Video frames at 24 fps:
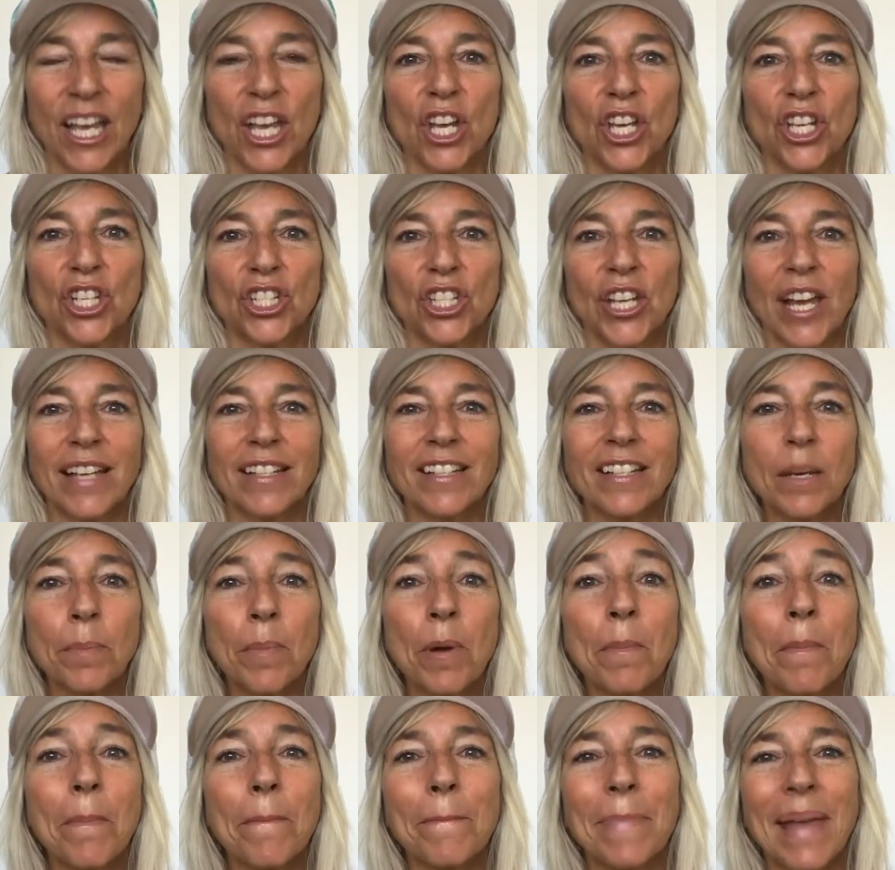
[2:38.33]
She ended up
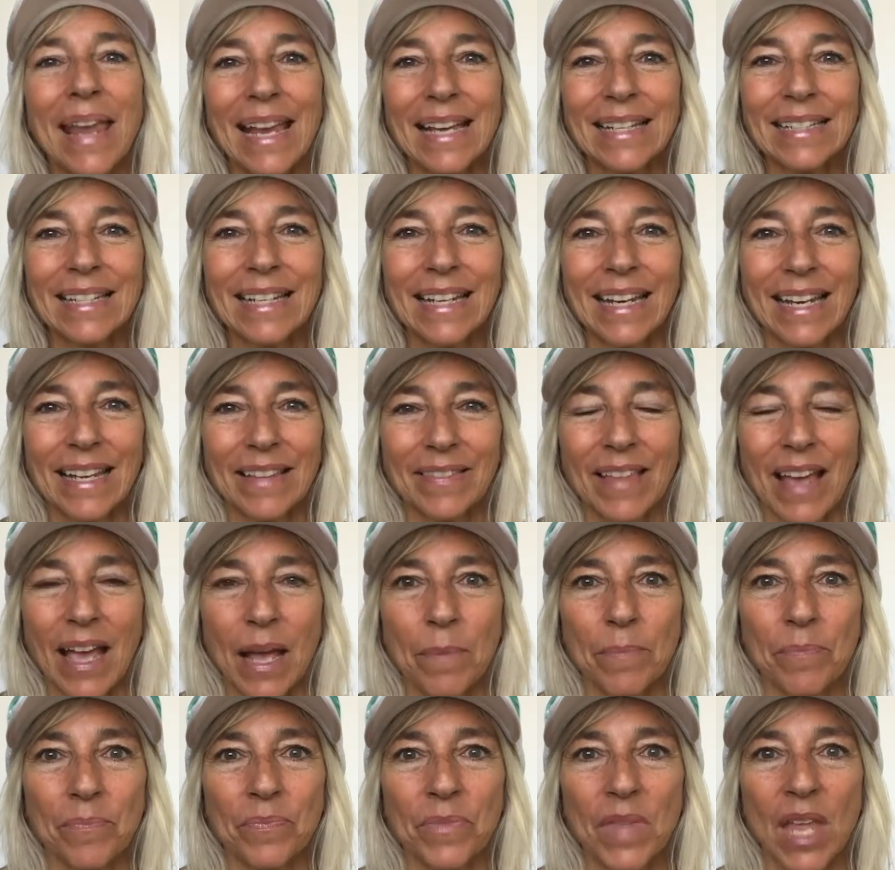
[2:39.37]
abandoning them.
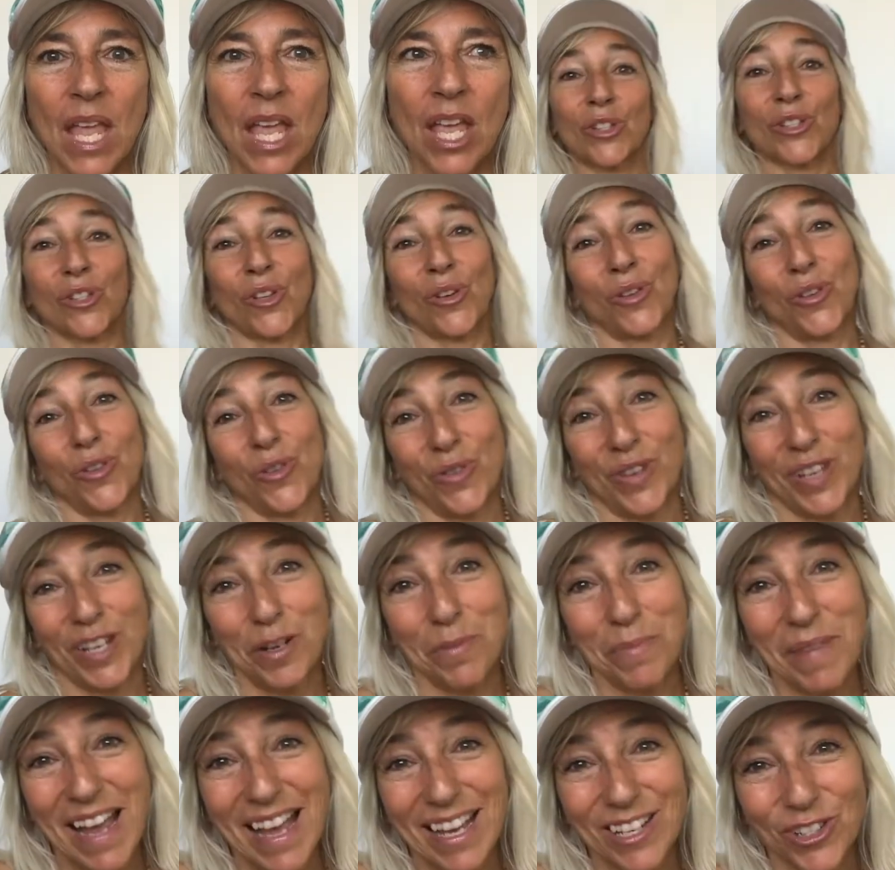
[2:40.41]
So you can
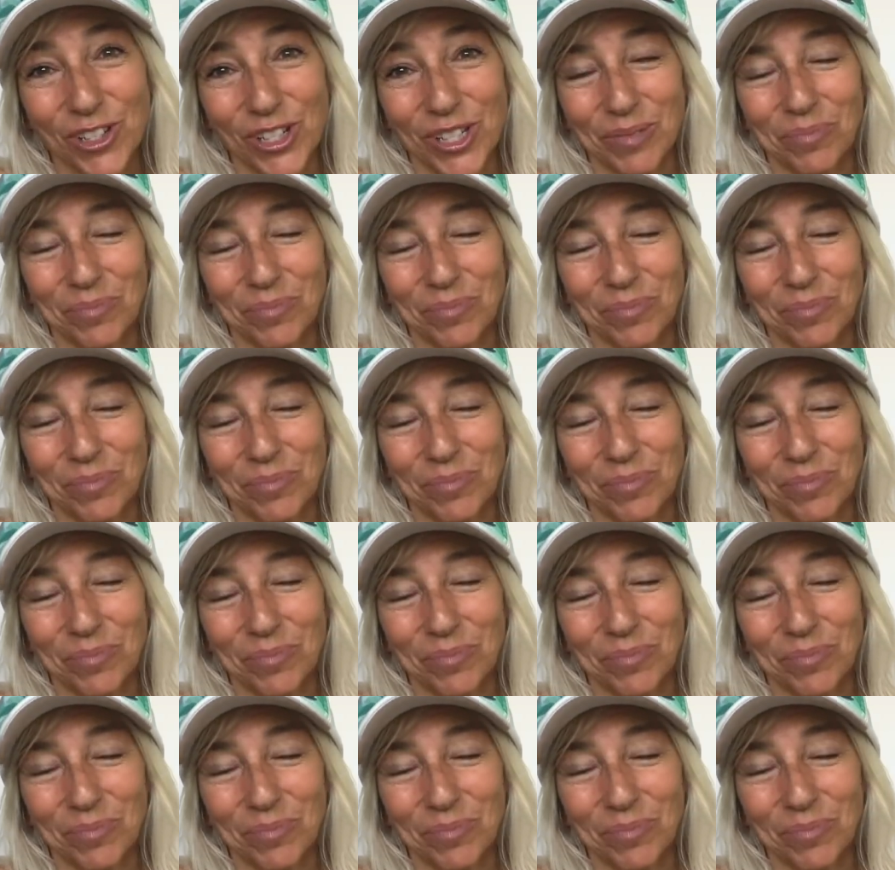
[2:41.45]
imagine